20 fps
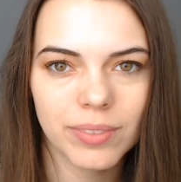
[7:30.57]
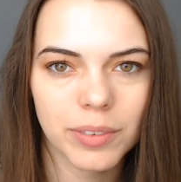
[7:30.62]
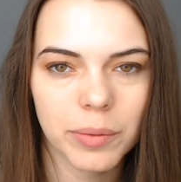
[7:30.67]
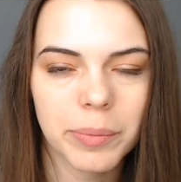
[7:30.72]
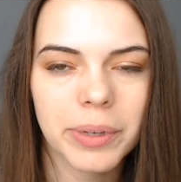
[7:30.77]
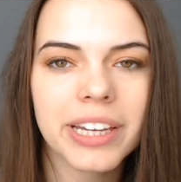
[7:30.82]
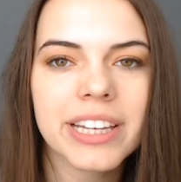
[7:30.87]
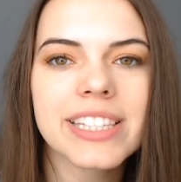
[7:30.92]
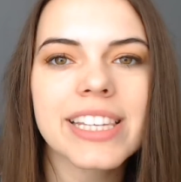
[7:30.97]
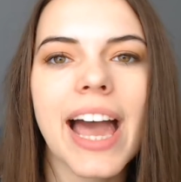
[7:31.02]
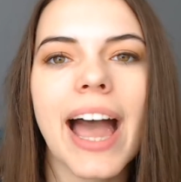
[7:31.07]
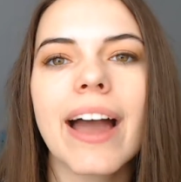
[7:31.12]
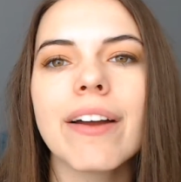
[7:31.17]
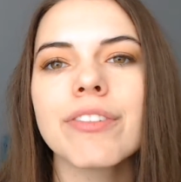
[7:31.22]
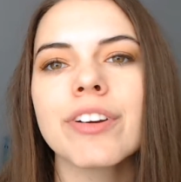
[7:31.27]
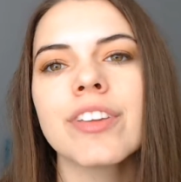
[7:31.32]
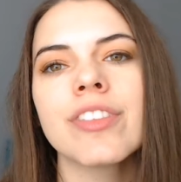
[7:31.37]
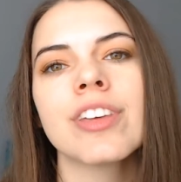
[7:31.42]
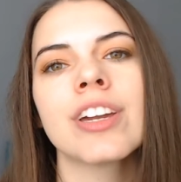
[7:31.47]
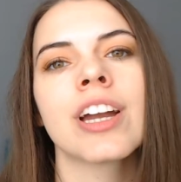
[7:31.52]
Because
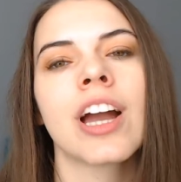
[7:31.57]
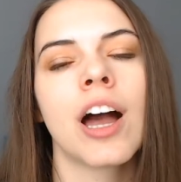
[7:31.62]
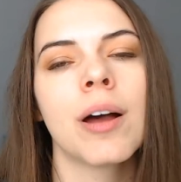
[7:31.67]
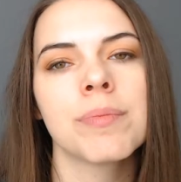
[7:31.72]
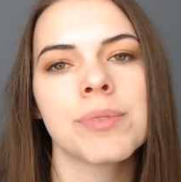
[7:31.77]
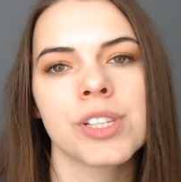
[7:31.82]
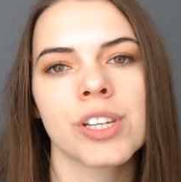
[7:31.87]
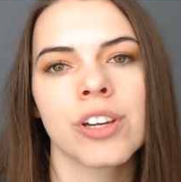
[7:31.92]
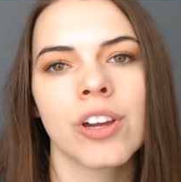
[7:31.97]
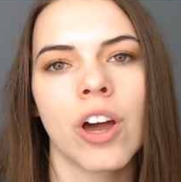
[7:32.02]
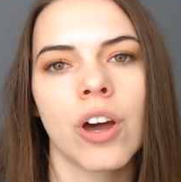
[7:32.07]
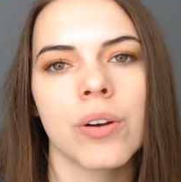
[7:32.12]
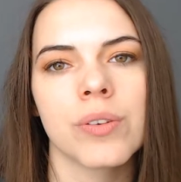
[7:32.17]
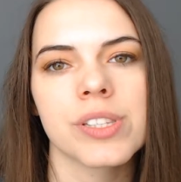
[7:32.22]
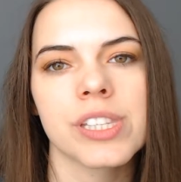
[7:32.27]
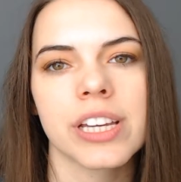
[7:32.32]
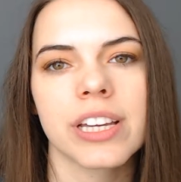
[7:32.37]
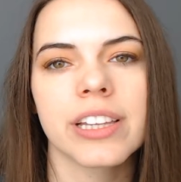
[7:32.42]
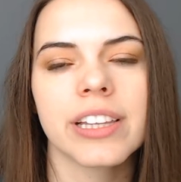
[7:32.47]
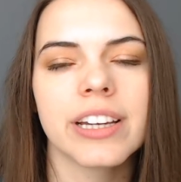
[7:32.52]
everything comes and goes.
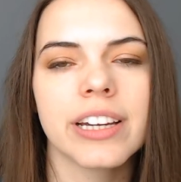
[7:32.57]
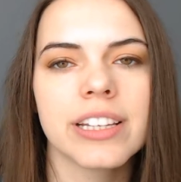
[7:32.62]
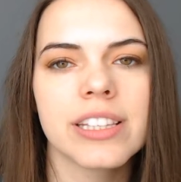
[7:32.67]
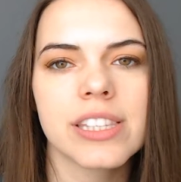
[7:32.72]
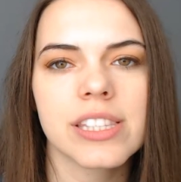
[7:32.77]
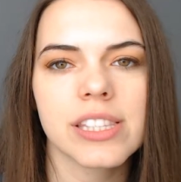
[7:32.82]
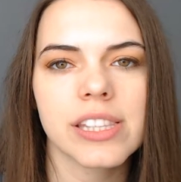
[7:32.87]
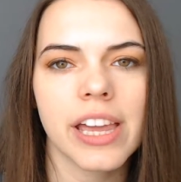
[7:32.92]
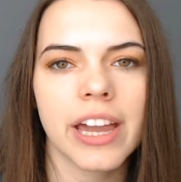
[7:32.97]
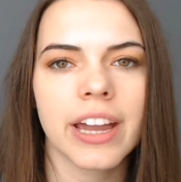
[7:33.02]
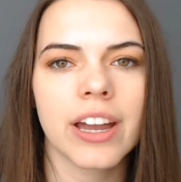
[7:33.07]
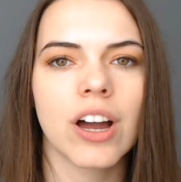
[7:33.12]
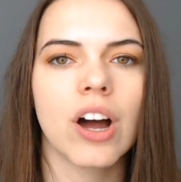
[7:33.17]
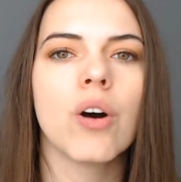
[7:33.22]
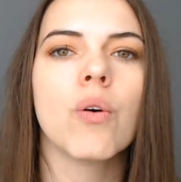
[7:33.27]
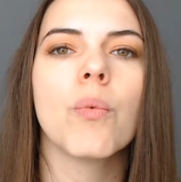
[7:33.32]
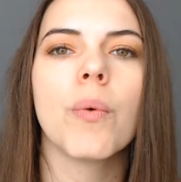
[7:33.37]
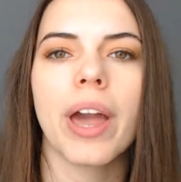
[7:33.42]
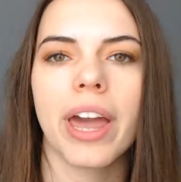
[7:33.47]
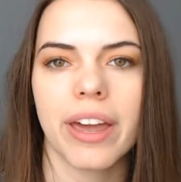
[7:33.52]
It's like a
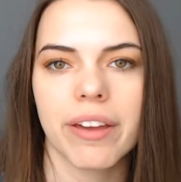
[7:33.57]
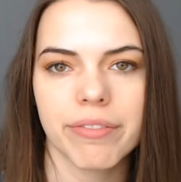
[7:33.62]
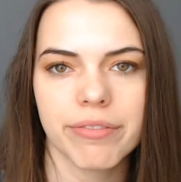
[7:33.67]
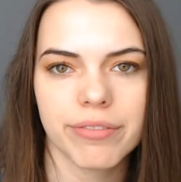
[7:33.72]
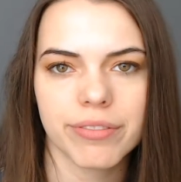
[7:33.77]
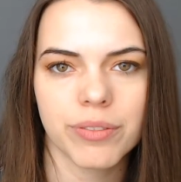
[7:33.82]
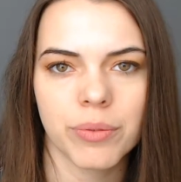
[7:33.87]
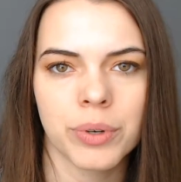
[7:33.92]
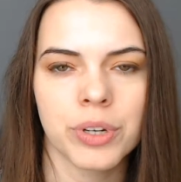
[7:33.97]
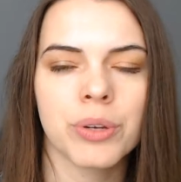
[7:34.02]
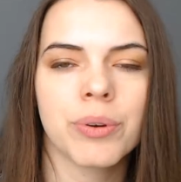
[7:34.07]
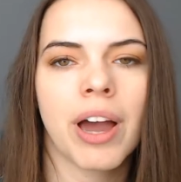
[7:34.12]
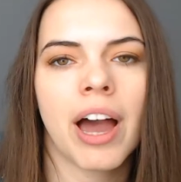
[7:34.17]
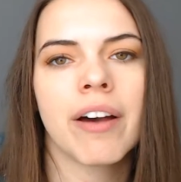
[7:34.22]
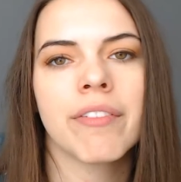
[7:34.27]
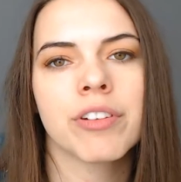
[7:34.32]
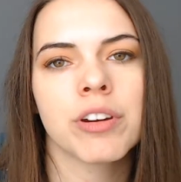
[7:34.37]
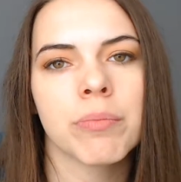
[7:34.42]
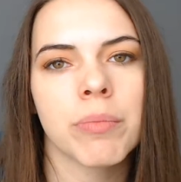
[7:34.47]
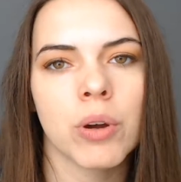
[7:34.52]
wave when you have
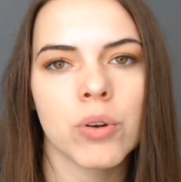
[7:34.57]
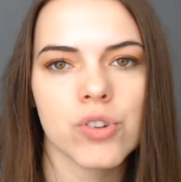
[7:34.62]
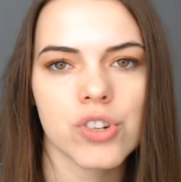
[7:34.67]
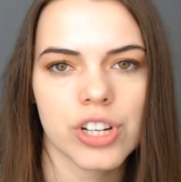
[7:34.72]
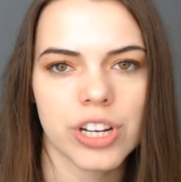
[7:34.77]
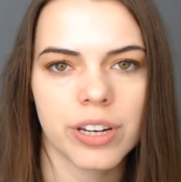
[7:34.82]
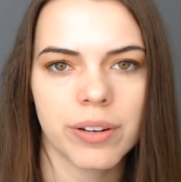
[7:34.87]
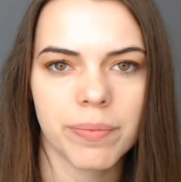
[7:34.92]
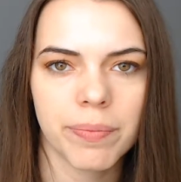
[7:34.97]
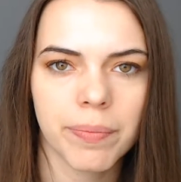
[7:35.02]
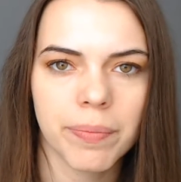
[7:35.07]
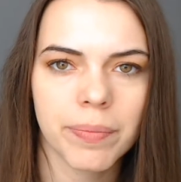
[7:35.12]
an emotion.